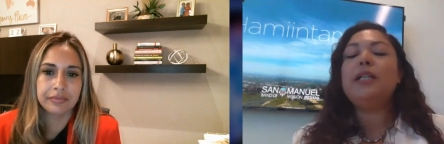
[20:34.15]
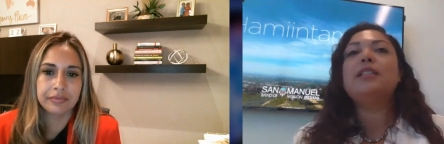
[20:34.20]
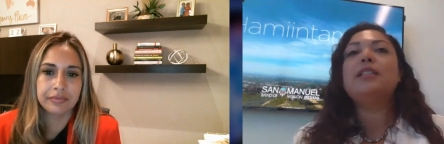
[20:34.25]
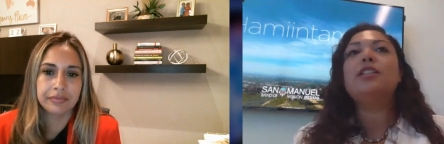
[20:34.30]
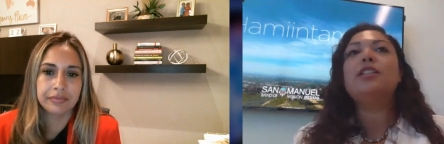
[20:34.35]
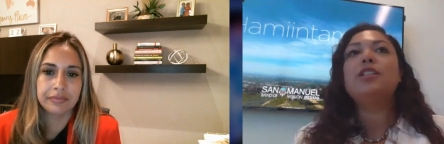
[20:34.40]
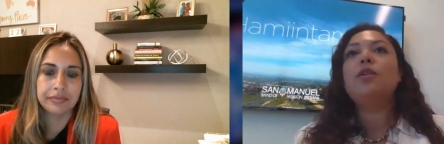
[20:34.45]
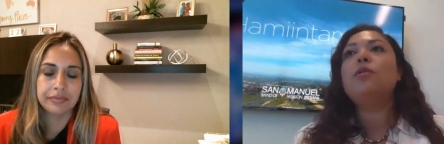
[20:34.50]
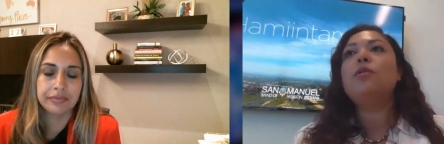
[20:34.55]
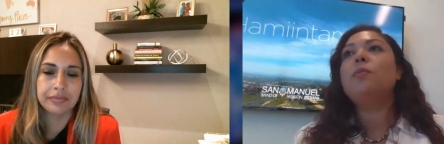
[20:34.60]
Speaker 1: But
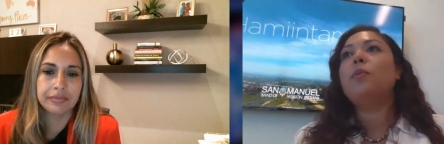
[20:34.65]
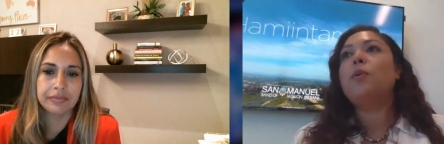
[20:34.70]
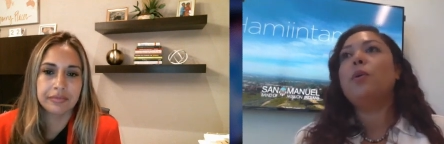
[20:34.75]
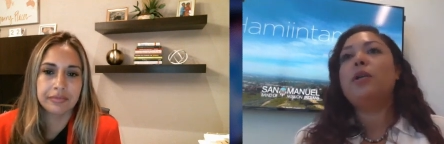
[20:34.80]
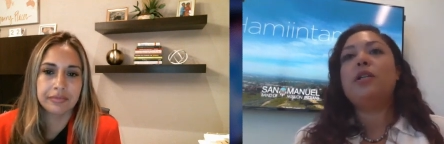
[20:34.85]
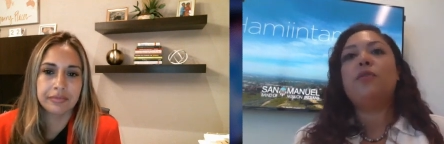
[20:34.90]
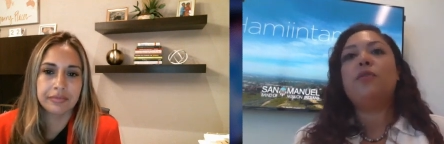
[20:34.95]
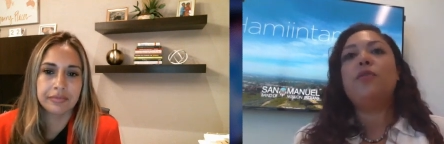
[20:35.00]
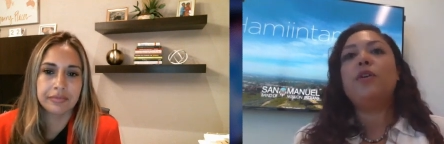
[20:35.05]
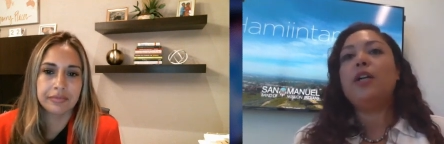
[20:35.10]
it's so
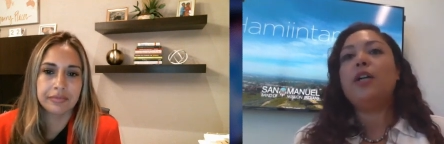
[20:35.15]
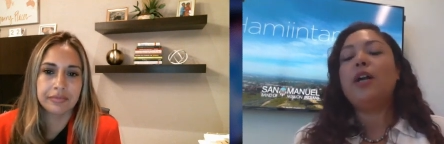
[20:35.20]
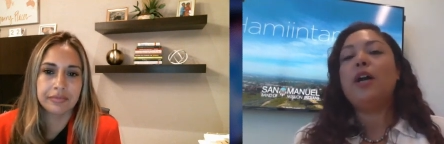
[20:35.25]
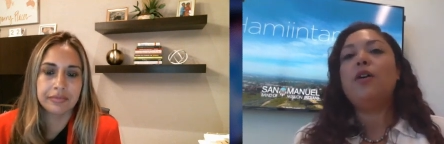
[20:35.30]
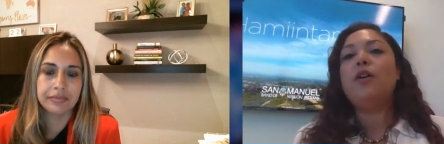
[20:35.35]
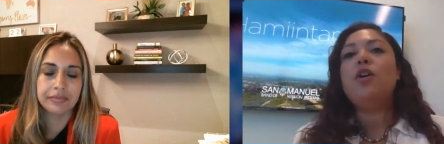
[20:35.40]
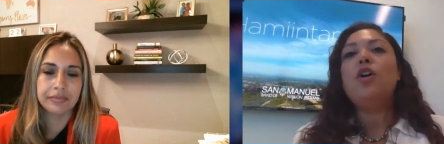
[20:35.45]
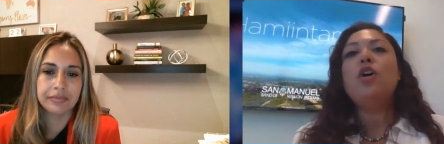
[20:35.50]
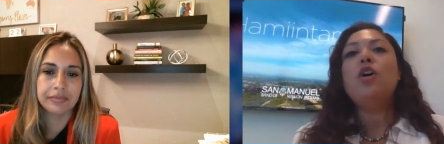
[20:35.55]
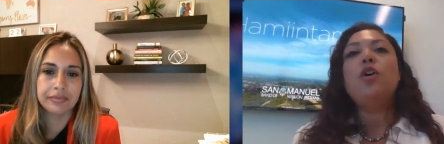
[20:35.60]
important to figure
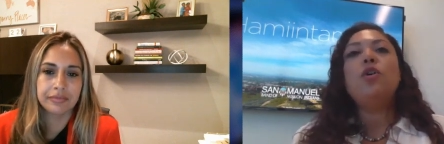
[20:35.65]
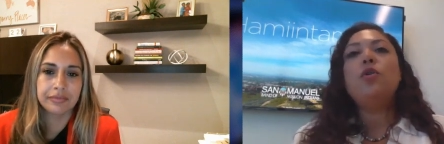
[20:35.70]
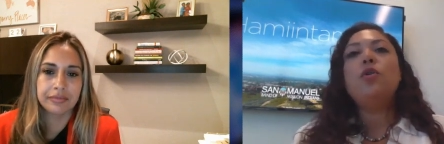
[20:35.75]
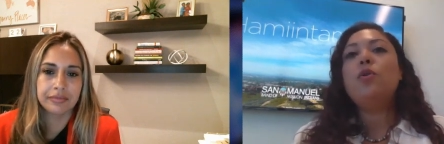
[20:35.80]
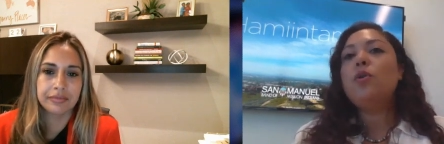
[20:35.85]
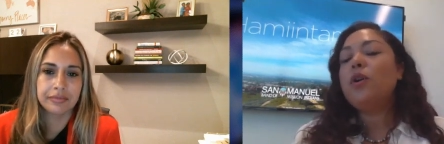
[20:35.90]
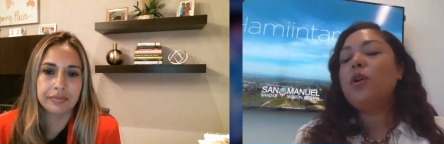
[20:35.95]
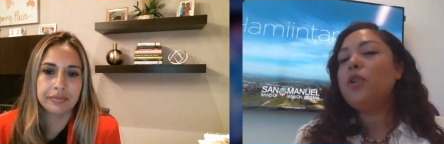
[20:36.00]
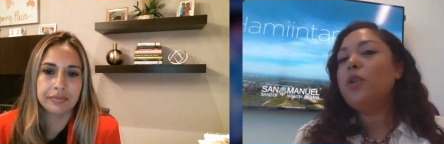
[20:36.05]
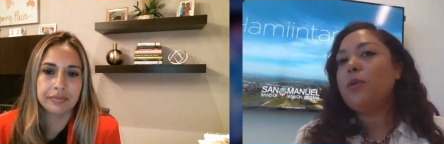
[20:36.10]
out
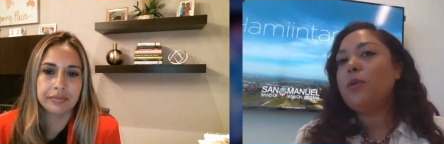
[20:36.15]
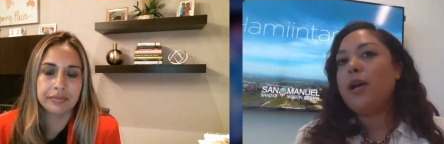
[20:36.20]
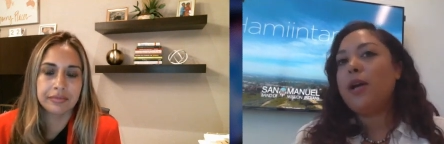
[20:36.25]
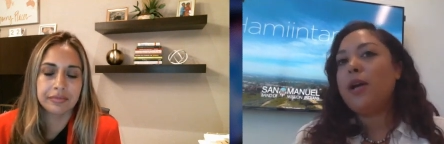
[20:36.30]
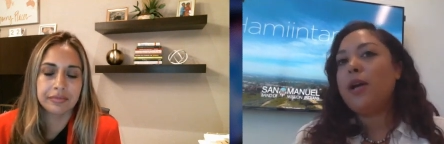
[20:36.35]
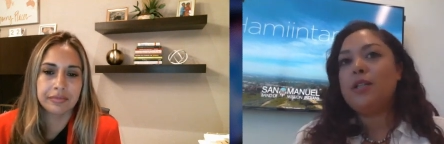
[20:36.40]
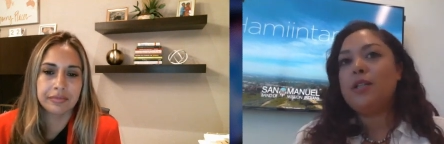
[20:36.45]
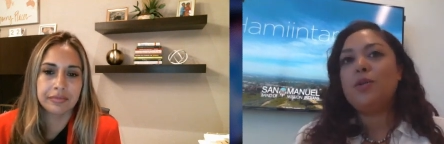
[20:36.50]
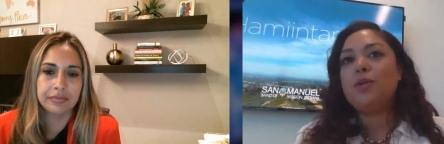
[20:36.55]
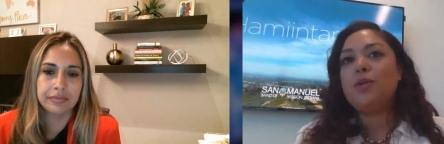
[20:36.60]
who are the right
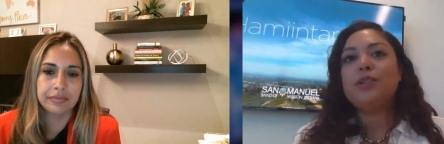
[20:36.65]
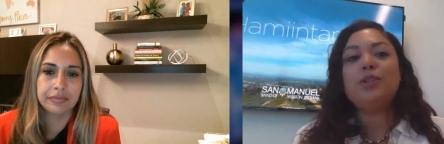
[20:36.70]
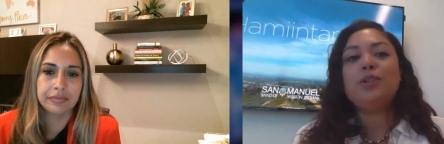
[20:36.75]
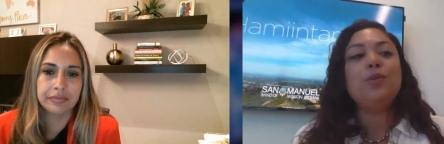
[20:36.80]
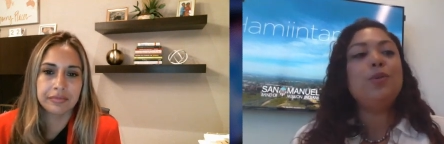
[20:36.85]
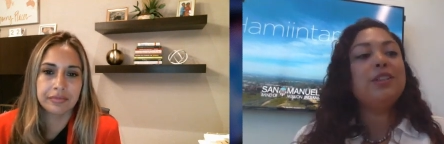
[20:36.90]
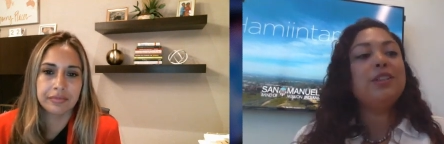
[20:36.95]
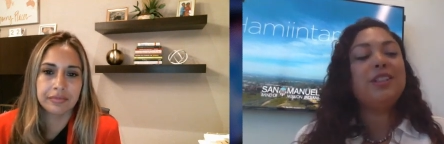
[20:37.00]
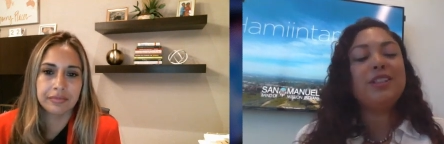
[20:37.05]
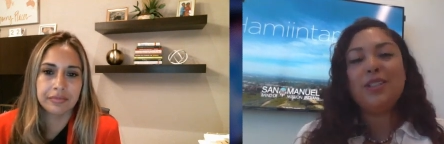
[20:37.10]
mentors,
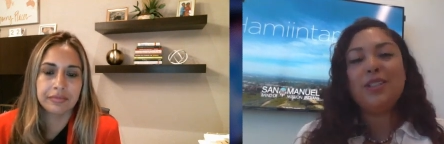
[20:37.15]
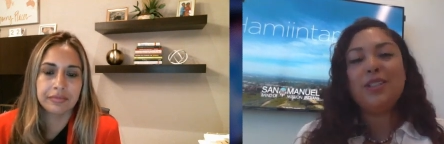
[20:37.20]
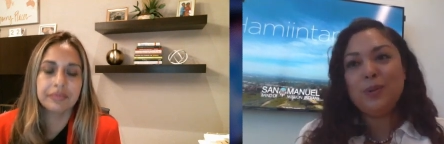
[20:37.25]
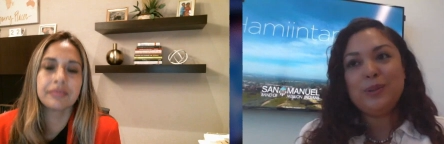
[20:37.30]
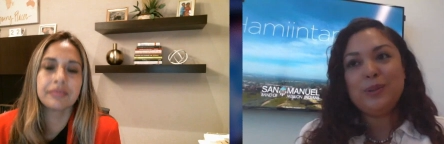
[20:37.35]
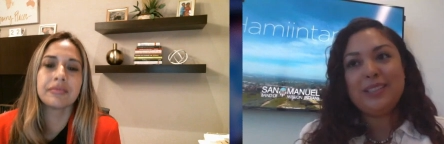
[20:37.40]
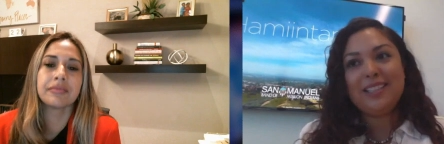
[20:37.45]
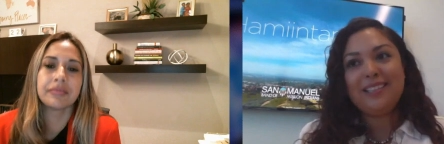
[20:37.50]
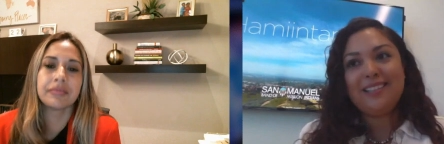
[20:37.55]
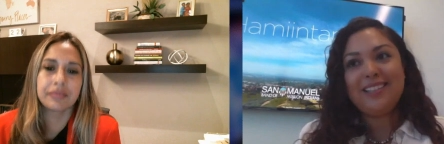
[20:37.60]
who is
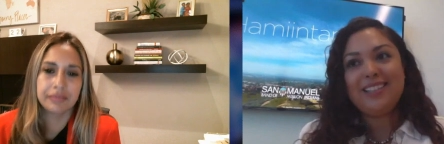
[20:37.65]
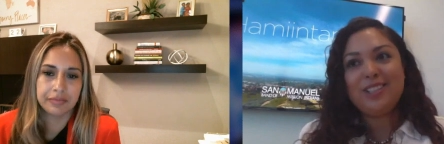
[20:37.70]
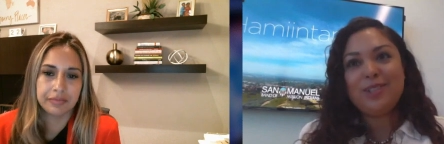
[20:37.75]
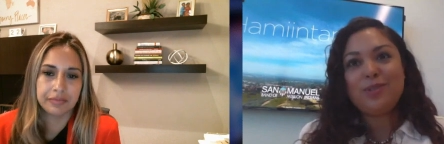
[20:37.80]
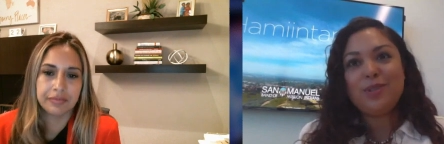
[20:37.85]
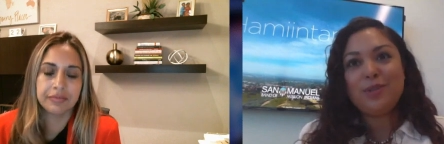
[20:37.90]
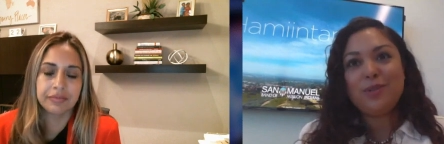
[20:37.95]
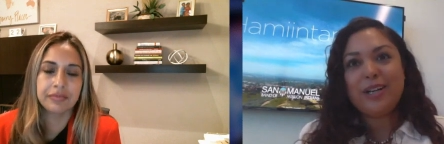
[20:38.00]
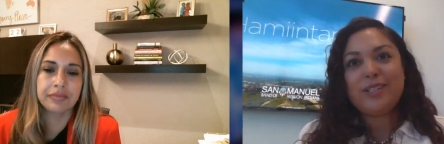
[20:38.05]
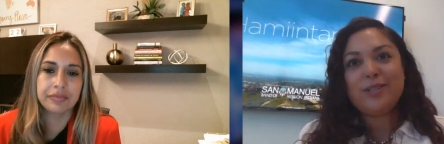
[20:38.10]
who's going to lead you
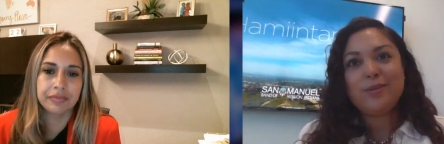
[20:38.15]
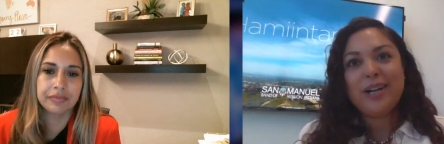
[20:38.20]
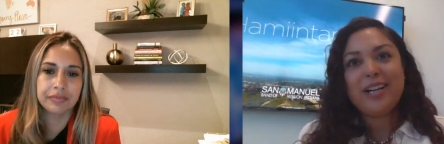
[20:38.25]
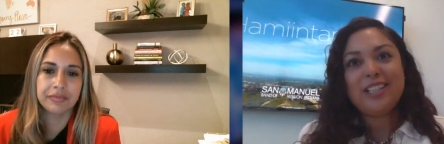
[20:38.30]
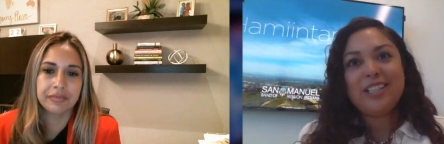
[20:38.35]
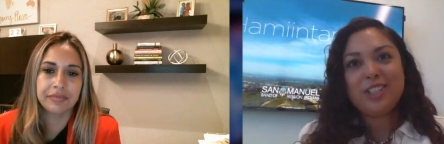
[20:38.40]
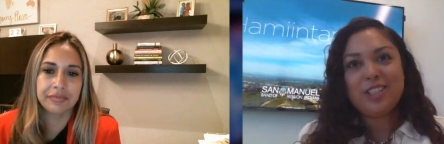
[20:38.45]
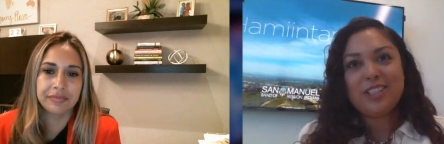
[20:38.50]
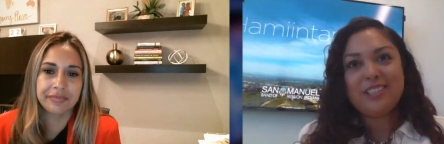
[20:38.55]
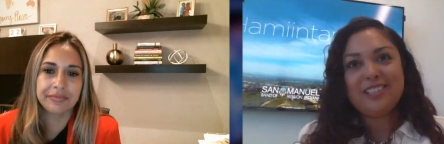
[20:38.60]
in the right
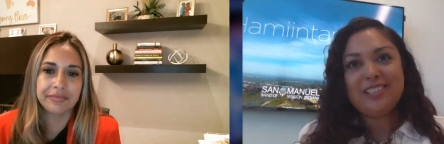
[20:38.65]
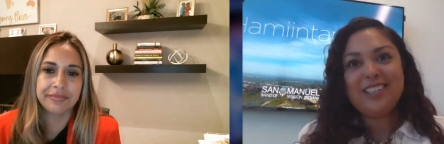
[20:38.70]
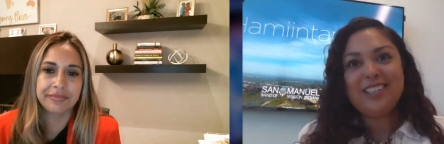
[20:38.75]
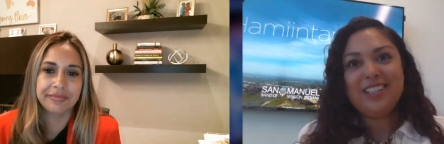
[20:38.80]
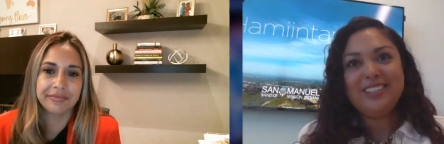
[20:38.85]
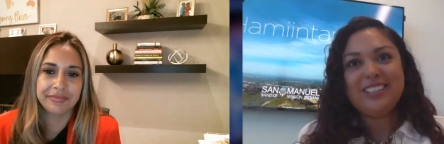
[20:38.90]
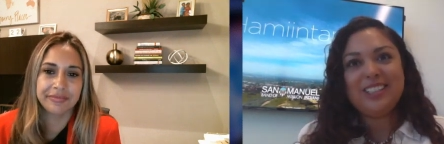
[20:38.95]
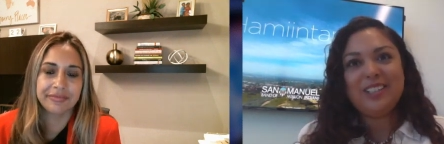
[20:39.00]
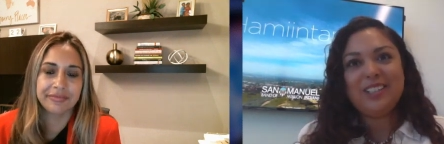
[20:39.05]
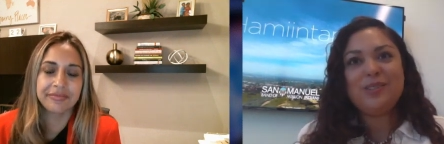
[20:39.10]
direction,
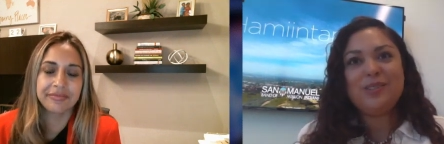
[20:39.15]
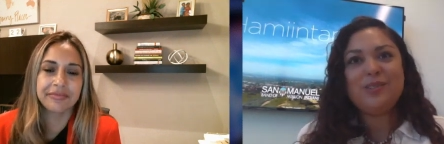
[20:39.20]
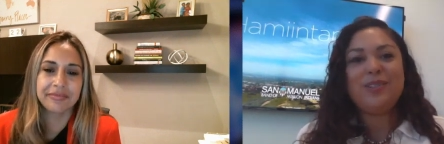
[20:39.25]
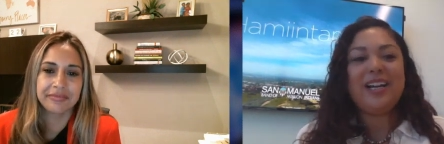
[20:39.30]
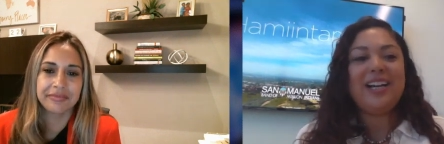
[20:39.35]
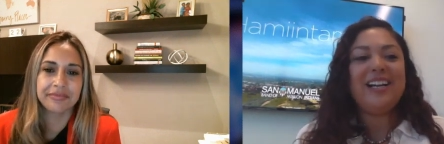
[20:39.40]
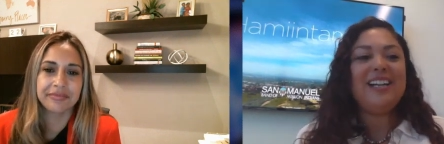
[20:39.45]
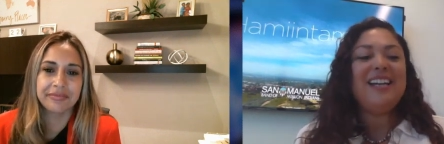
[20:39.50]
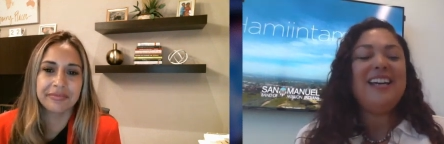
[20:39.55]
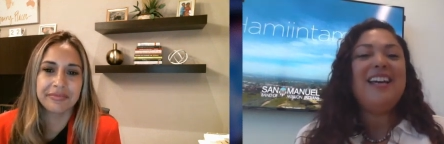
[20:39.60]
also,
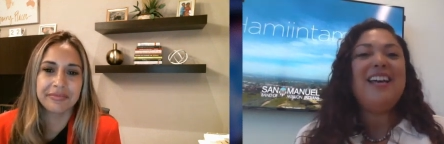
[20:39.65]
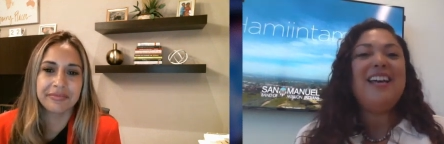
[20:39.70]
right?